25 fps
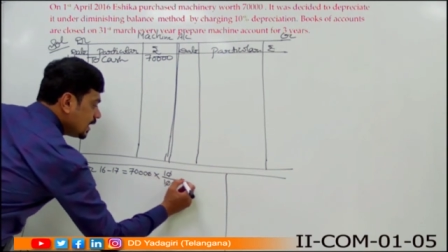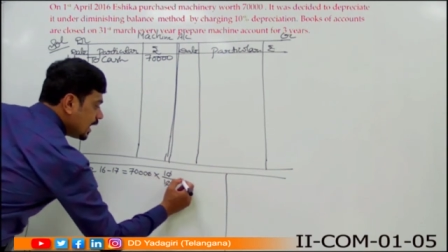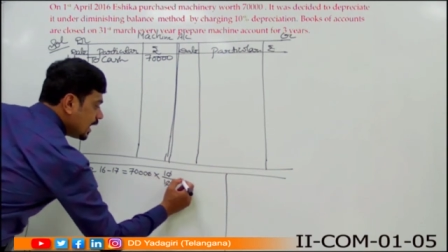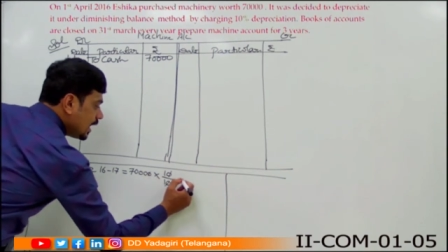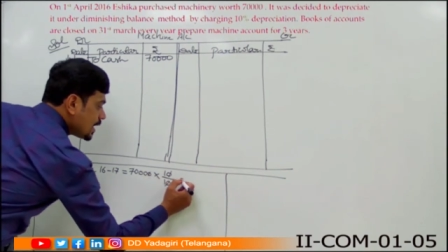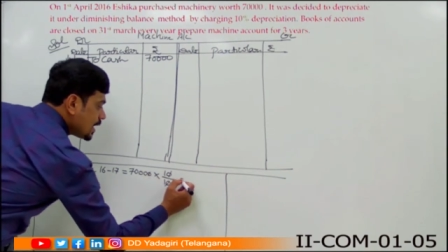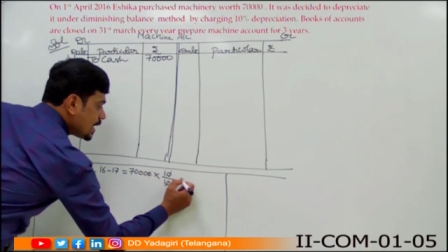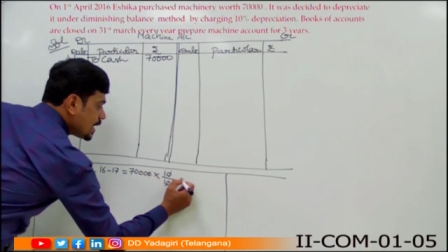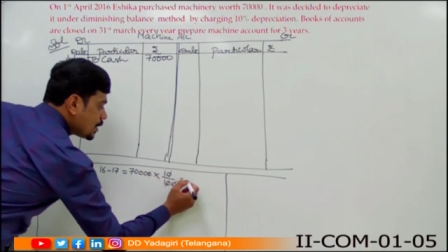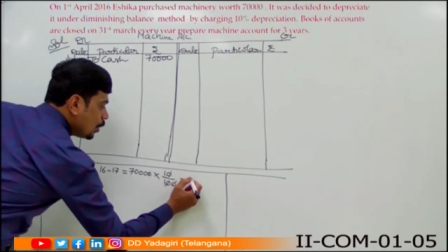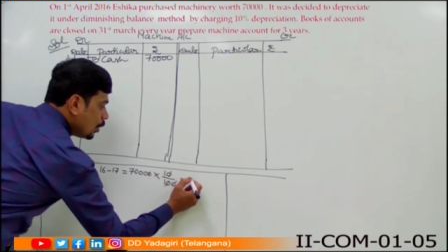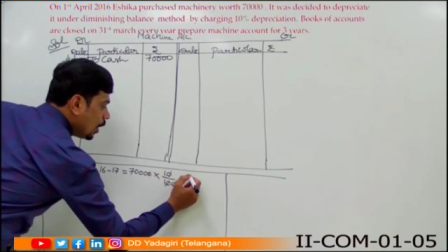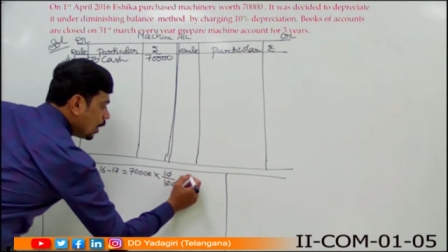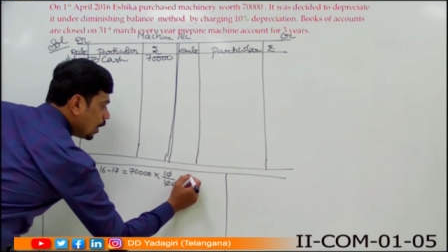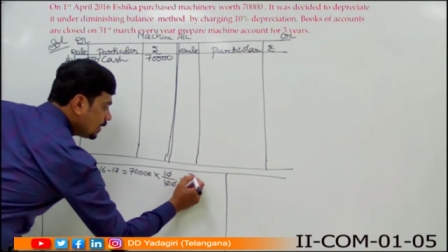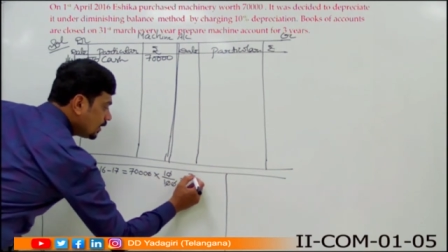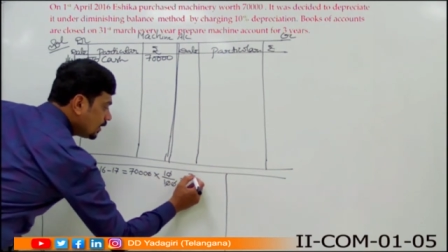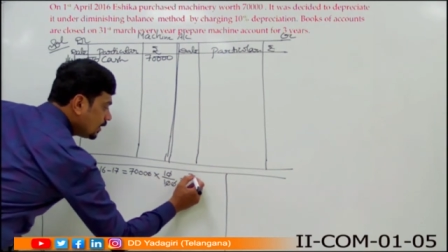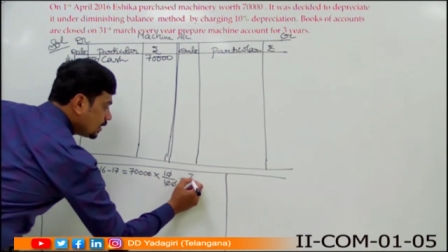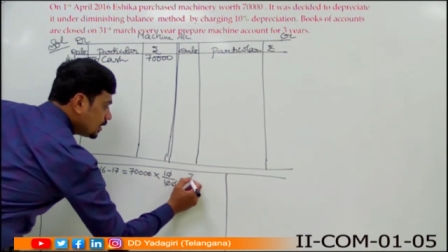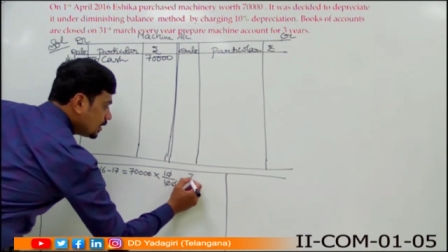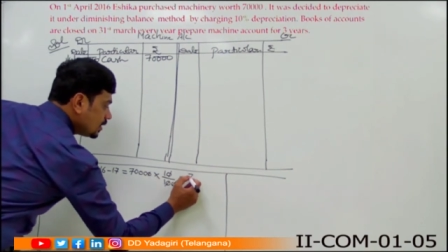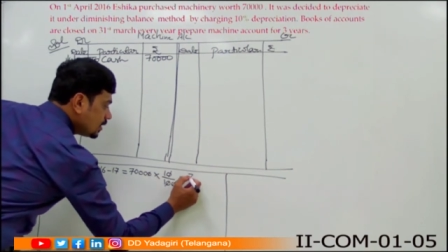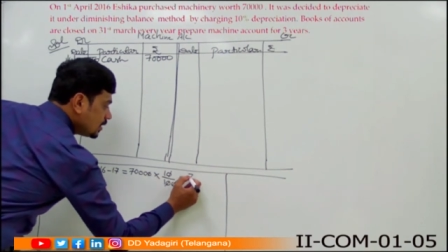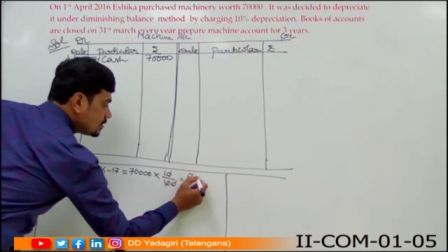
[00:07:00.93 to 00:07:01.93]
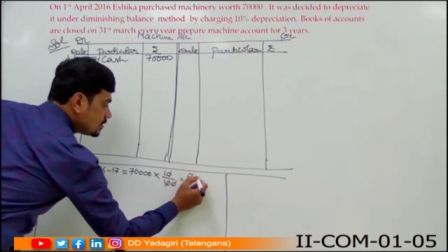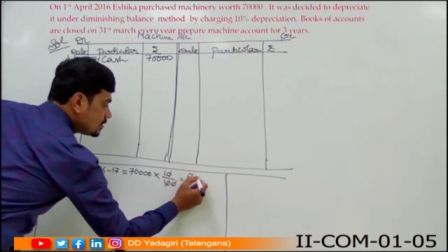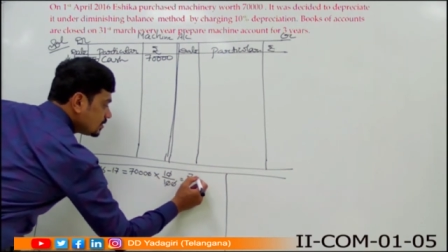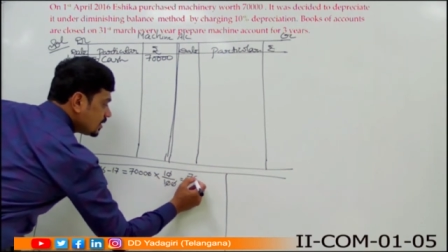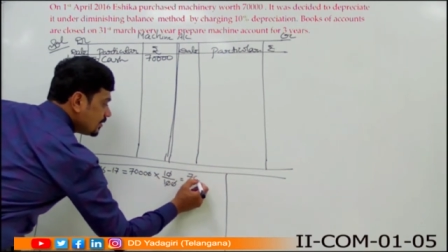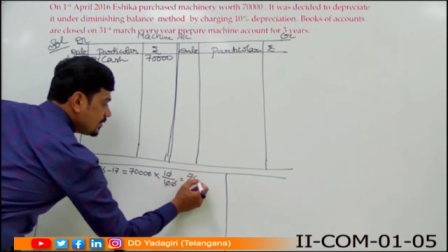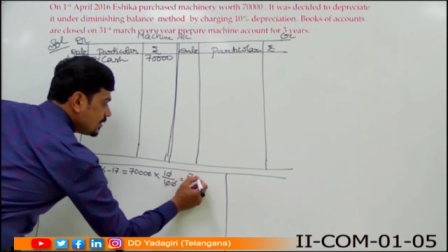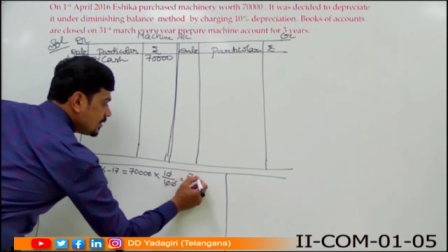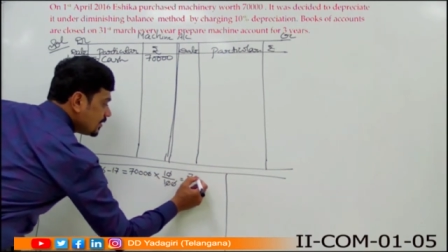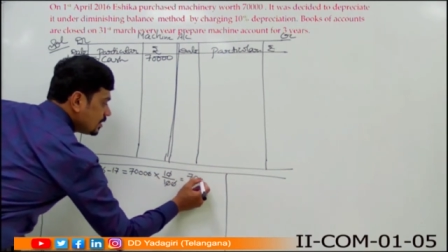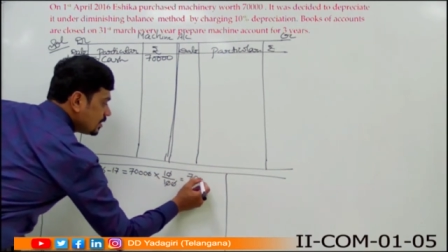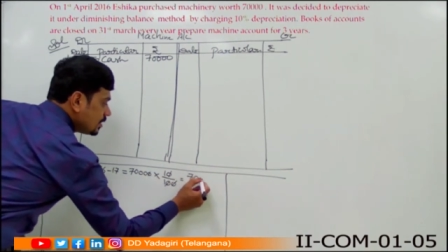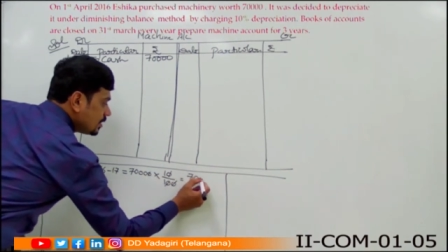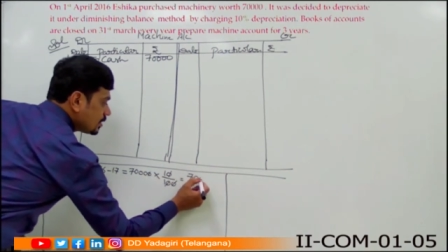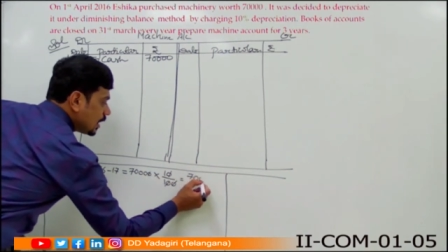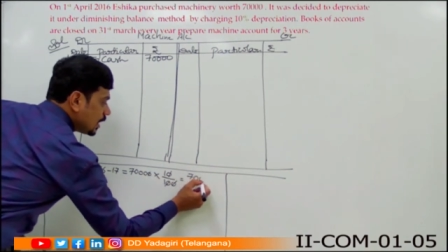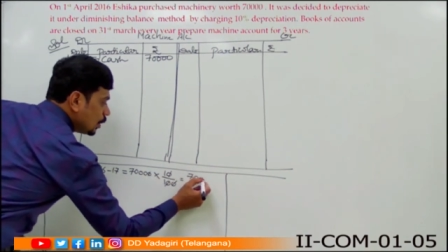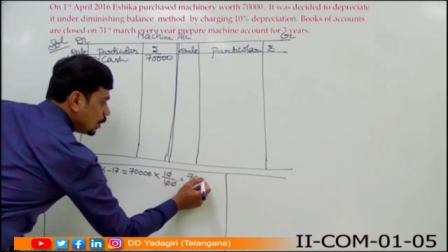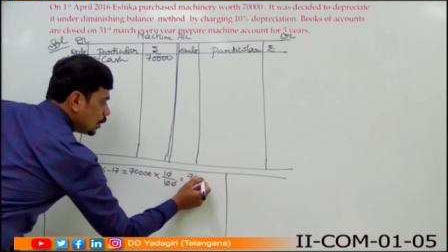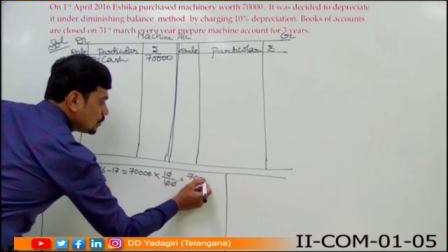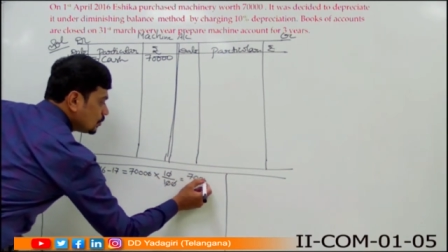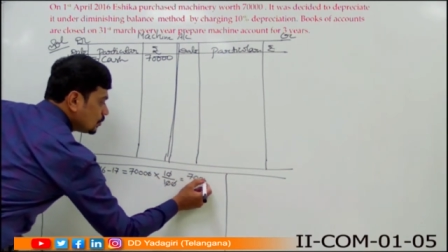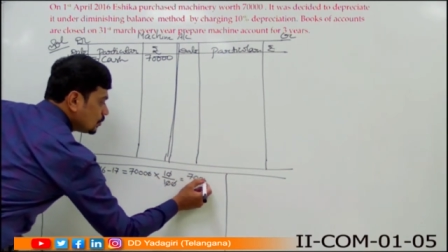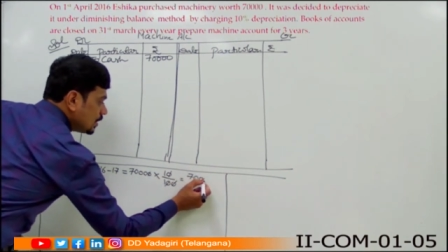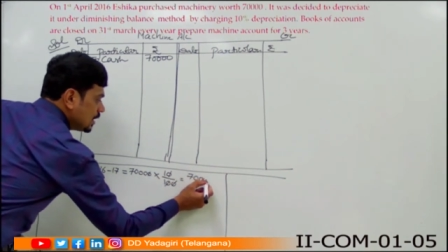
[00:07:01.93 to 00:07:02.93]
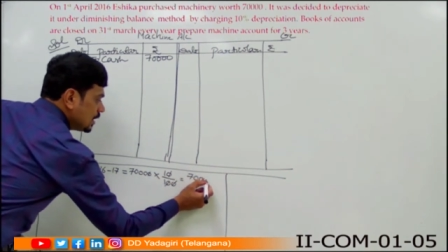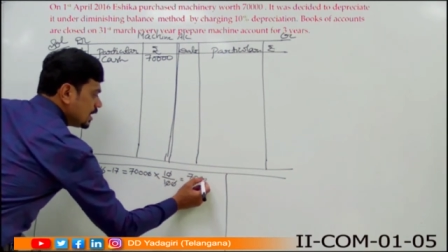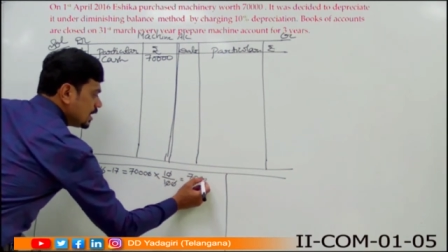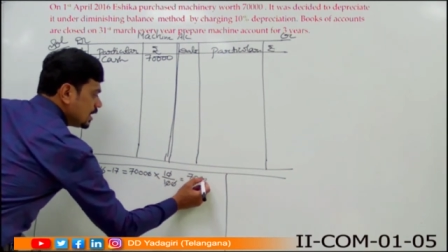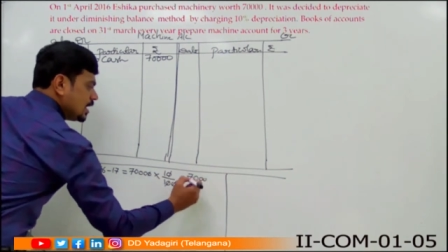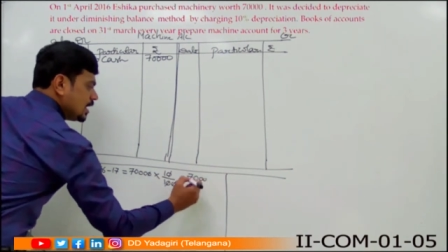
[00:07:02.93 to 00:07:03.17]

I got seven thousand.